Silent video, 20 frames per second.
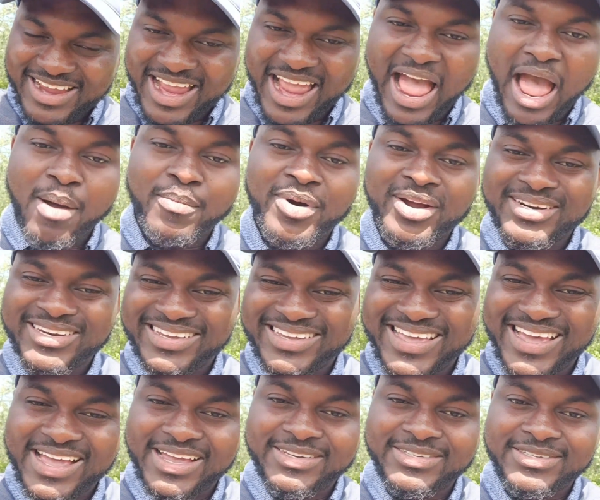among the
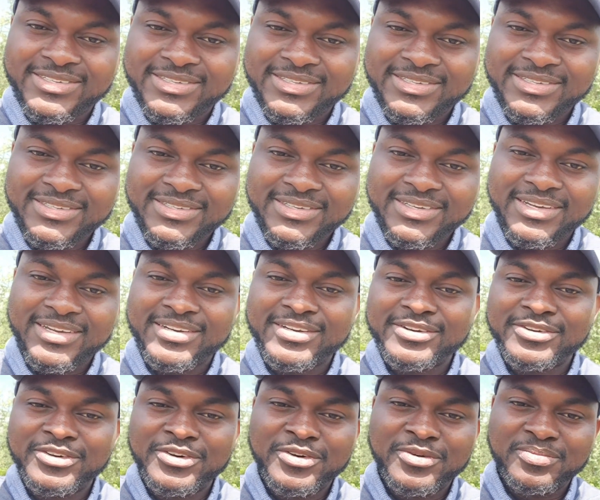guests in the
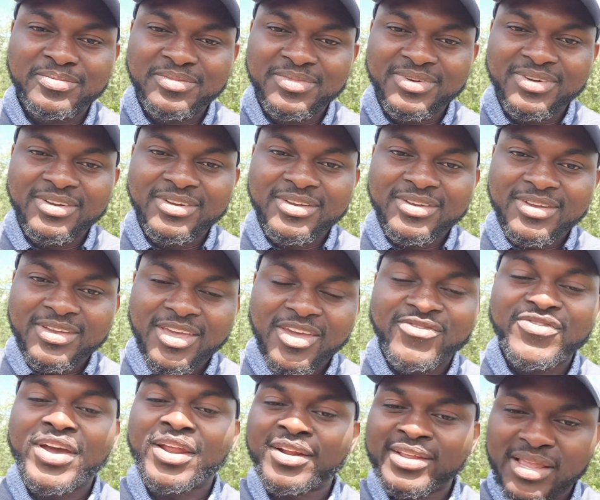room, you
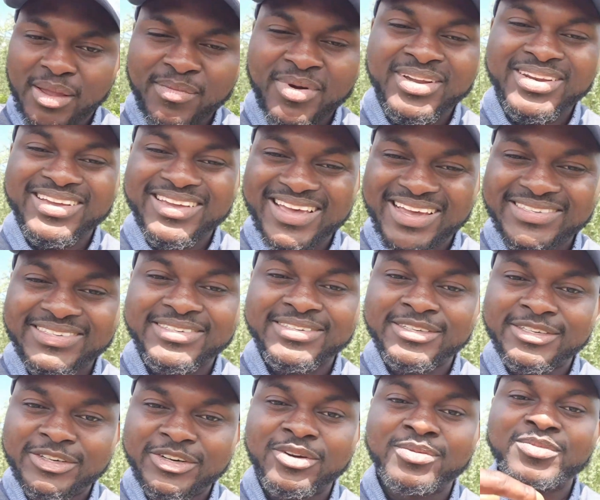
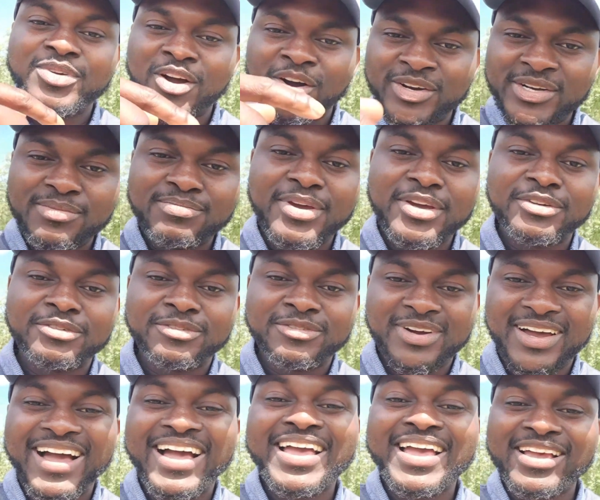are on the menu.
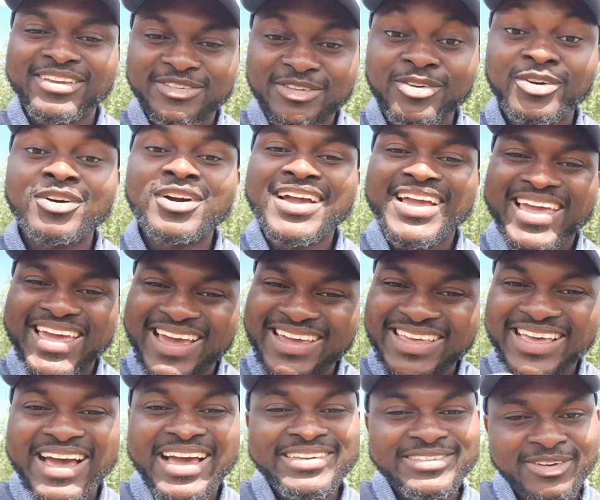So
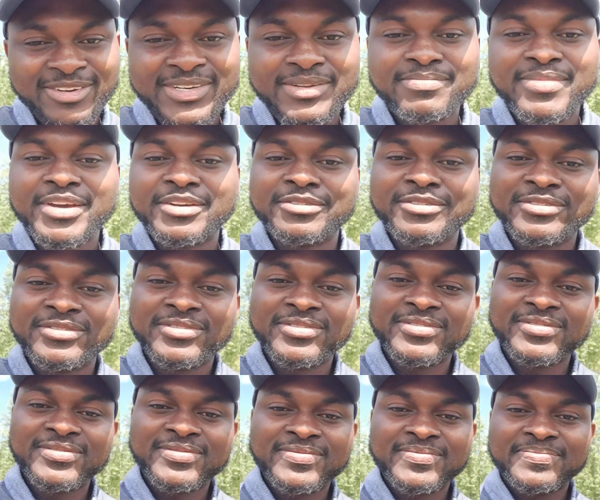Kenya is on the menu.
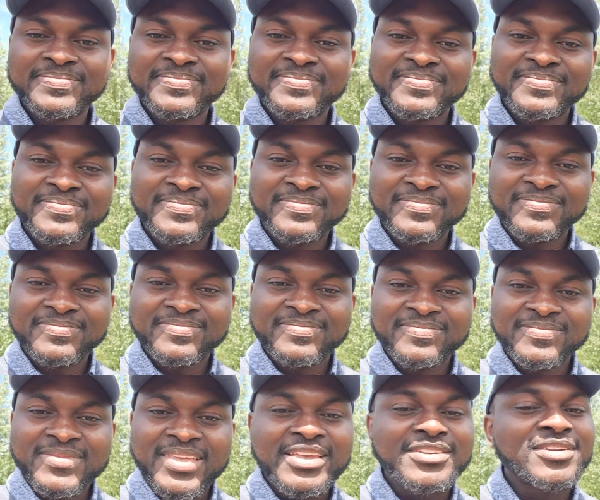
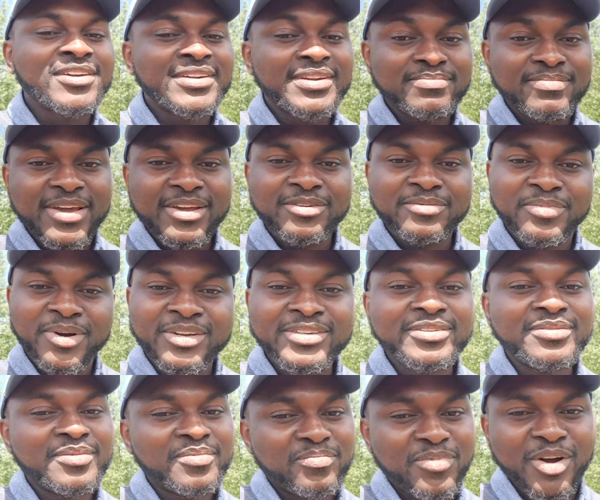He's on the menu, but
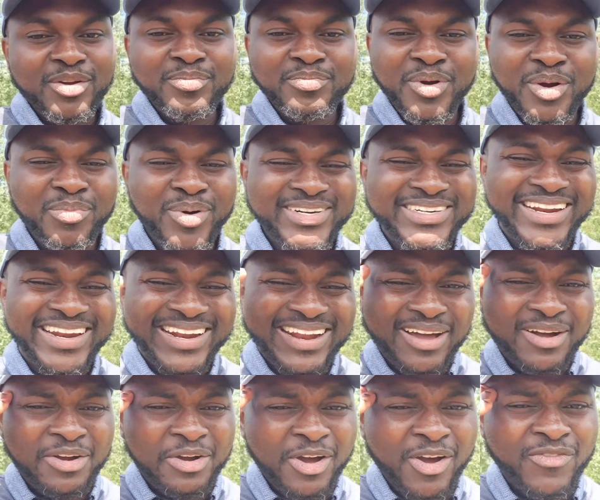the leader,
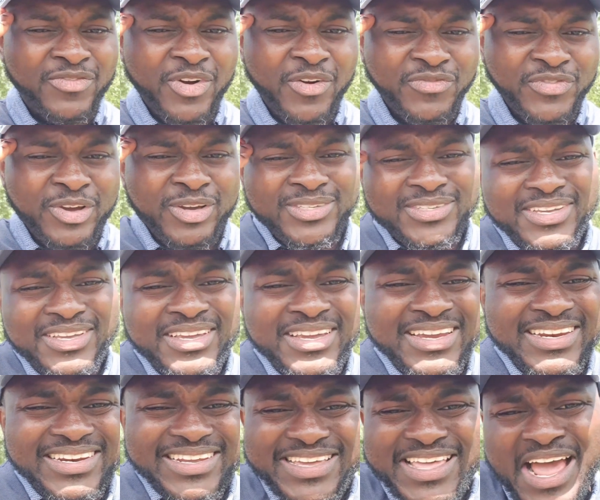of course,
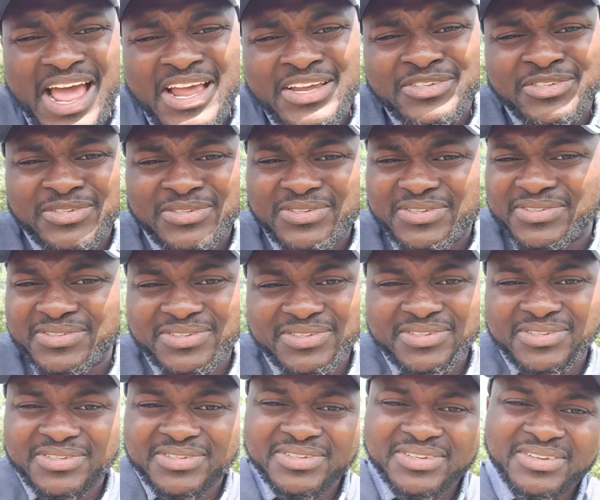the guy
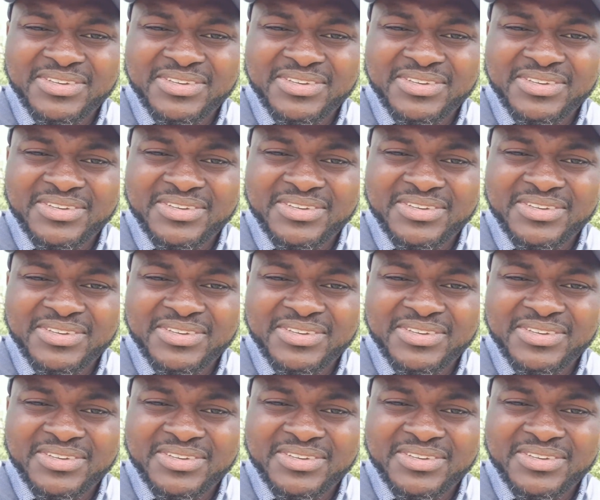is